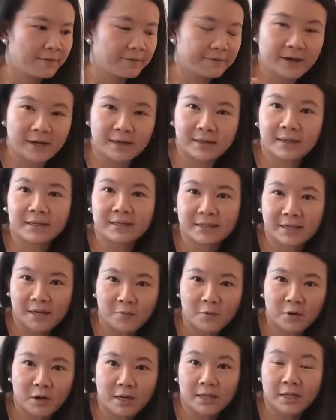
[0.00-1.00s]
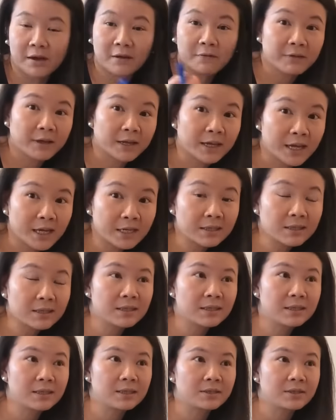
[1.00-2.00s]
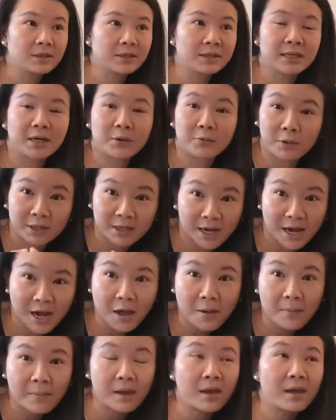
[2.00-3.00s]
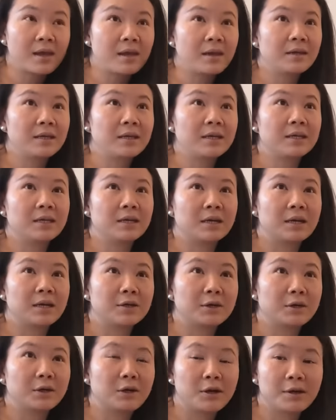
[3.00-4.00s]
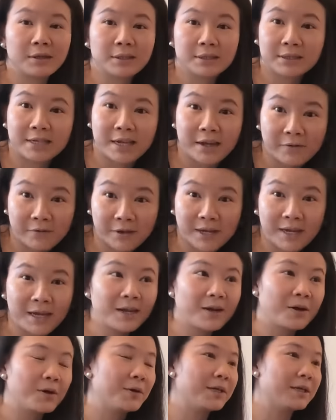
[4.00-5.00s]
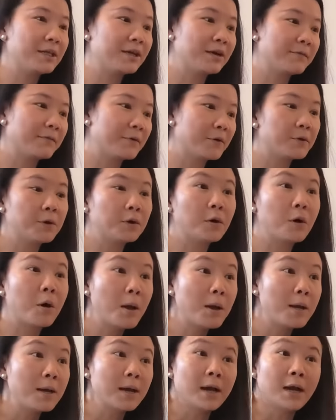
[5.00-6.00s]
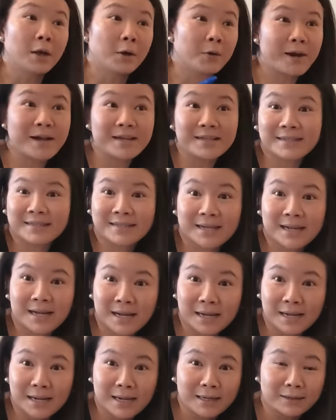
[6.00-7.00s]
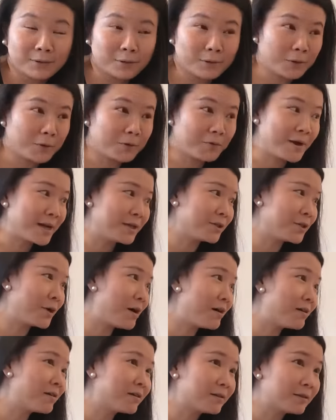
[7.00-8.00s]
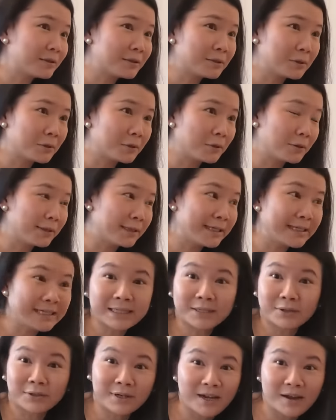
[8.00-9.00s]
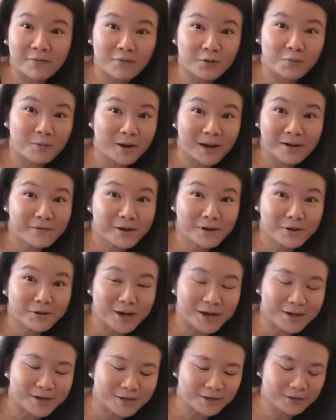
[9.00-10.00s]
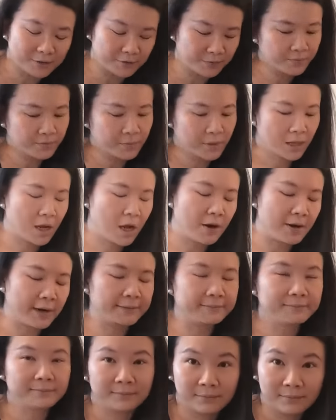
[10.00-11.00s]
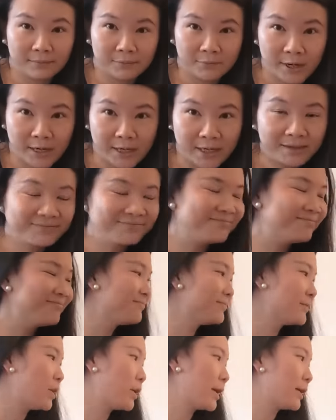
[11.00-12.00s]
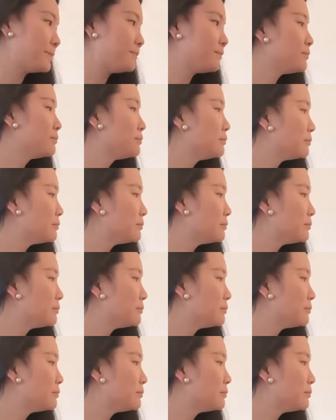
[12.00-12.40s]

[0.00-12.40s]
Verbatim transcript: fun as somewhere either on vacations or either retirement, either your college saving or either for your grandson or granddaughter or niece or nephew, whatever you're trying to do. All right, ready? Okay.